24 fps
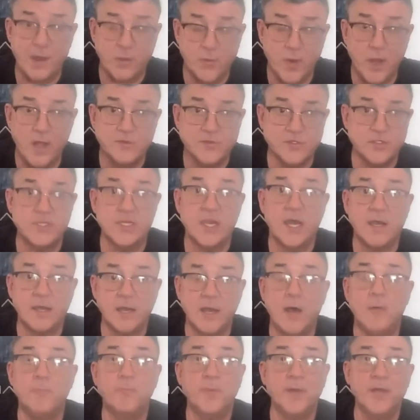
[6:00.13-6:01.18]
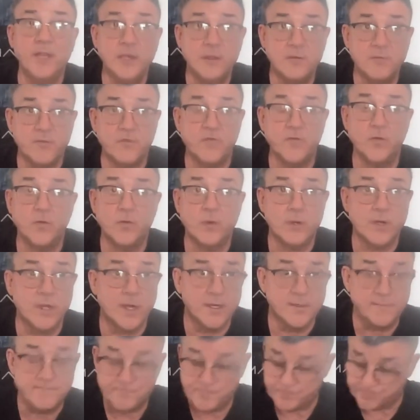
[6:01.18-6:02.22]
background check company in
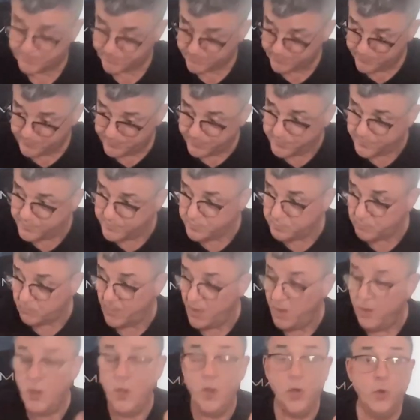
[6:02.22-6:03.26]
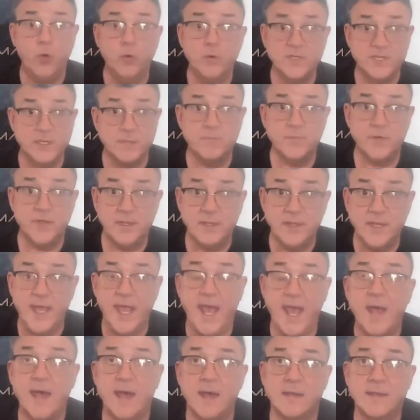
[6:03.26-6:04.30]
Florida who was
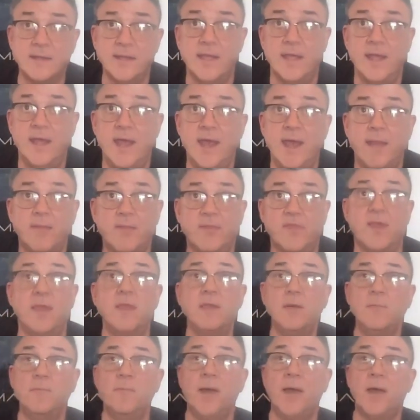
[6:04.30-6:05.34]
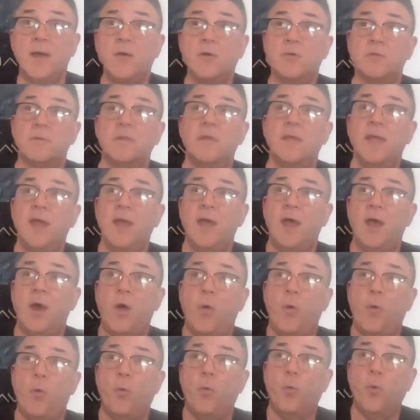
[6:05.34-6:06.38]
completely hacked. Think about
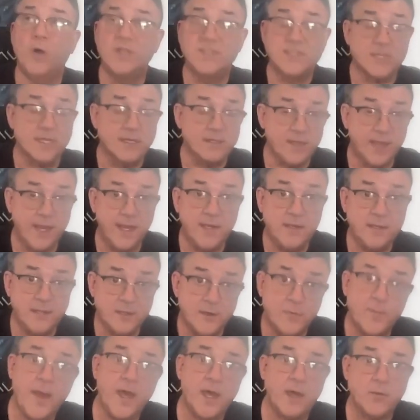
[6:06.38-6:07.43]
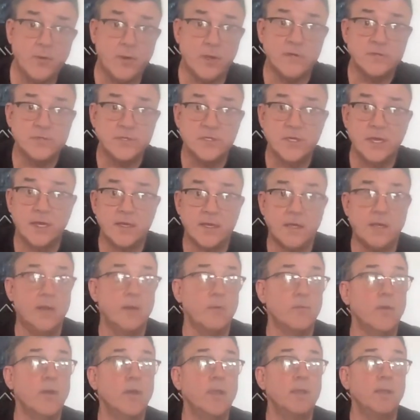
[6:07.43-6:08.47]
what's contained in a background
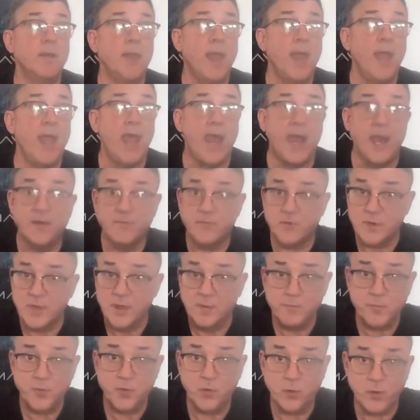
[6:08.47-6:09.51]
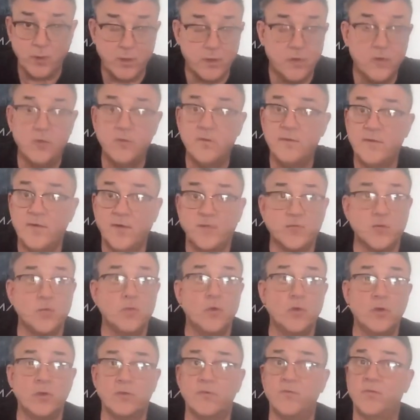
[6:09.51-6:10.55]
check, right? Every employer you have
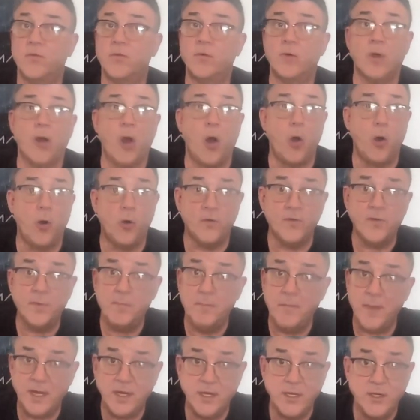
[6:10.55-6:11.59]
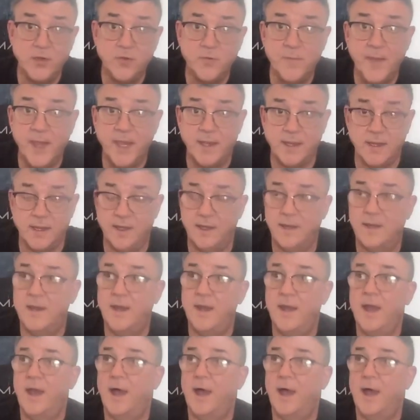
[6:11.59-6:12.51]
ever worked for, all the money you make,